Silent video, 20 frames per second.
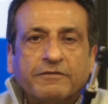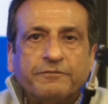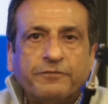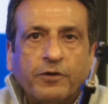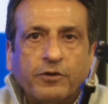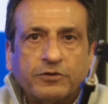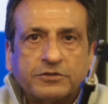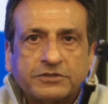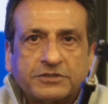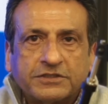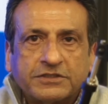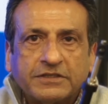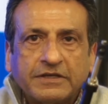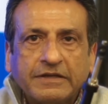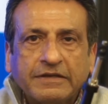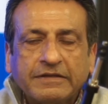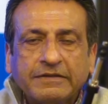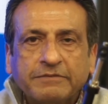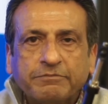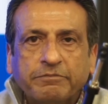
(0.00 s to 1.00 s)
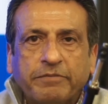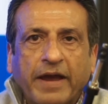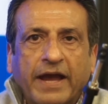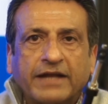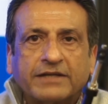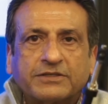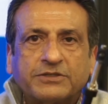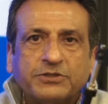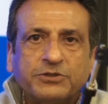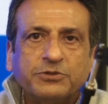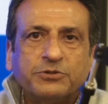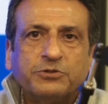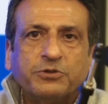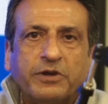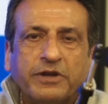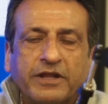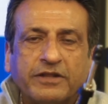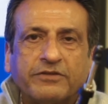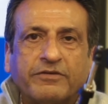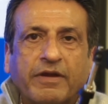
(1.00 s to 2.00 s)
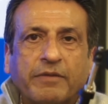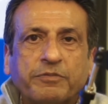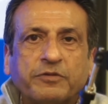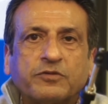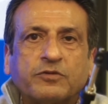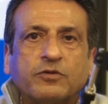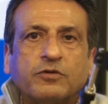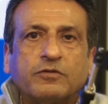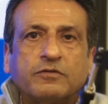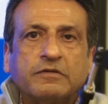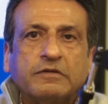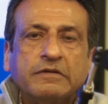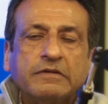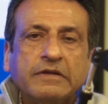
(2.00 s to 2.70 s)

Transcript: folks, back to another episode